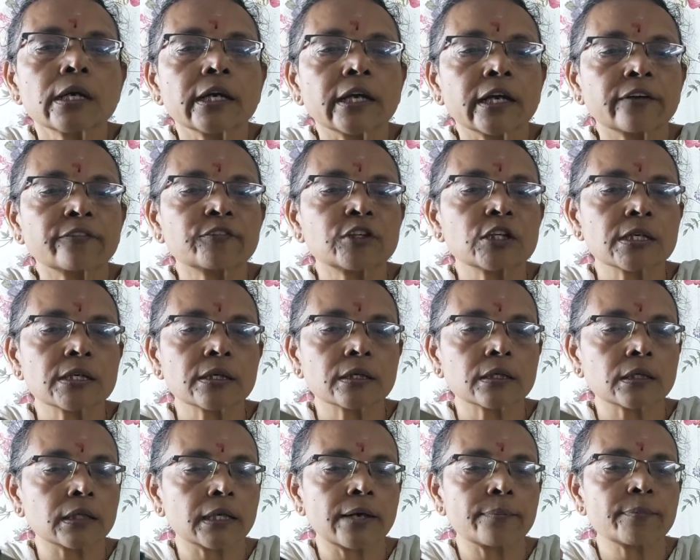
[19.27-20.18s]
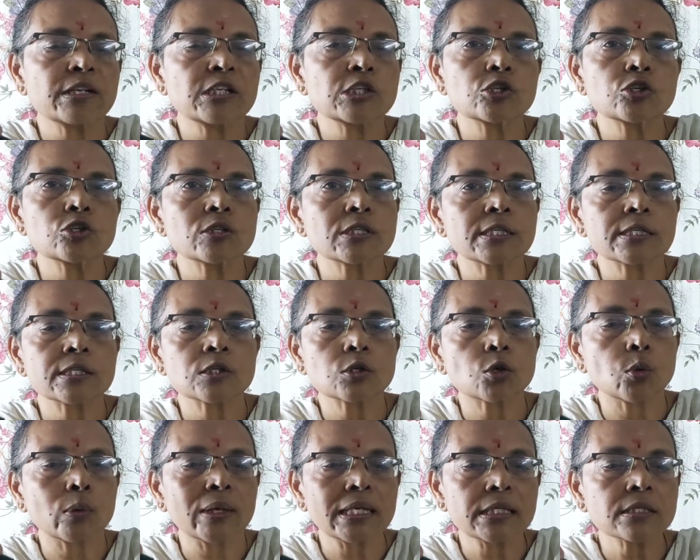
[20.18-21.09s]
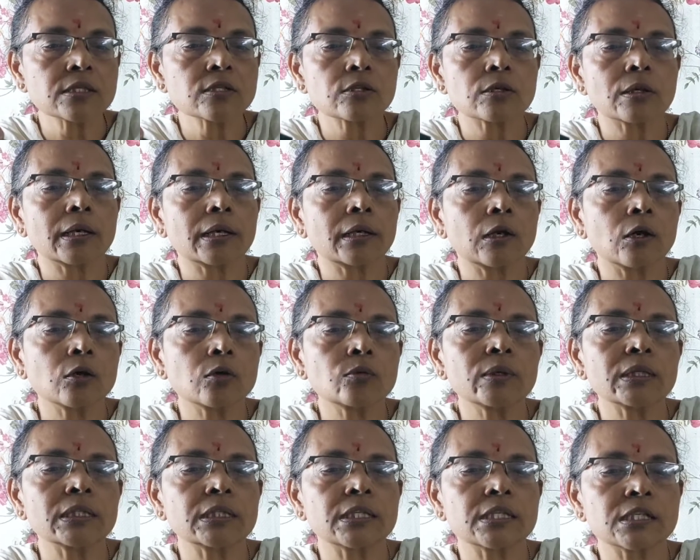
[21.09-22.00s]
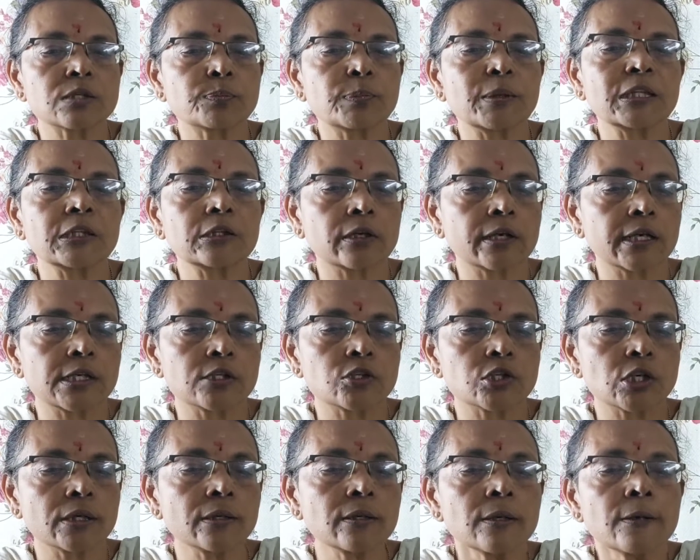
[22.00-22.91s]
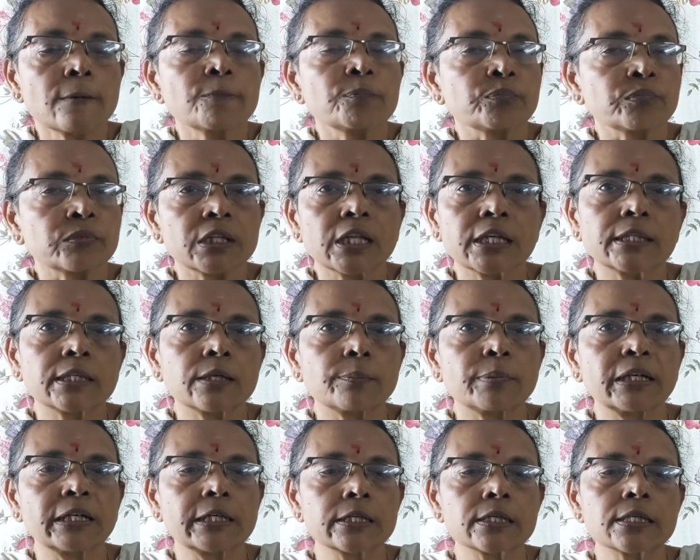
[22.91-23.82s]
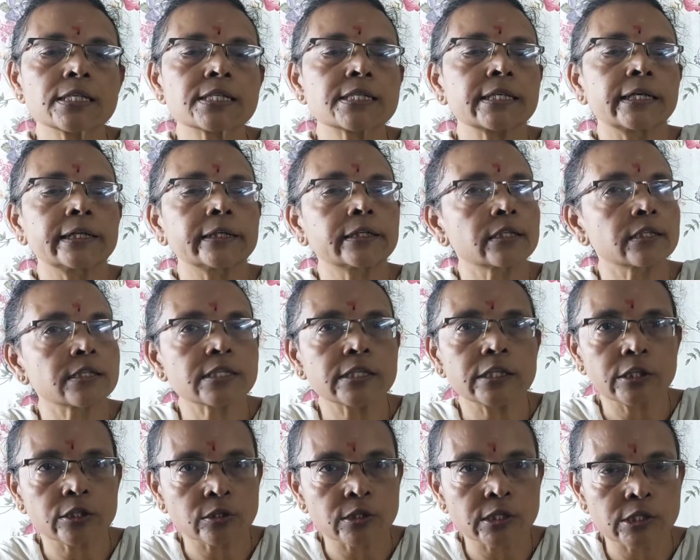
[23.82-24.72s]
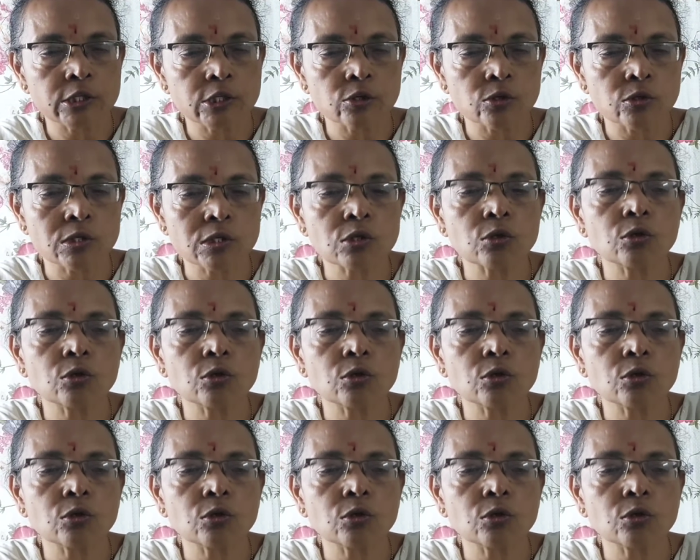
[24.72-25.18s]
If the lemon juice is squeezed along with this pith region, then the bitterness enters into the juice.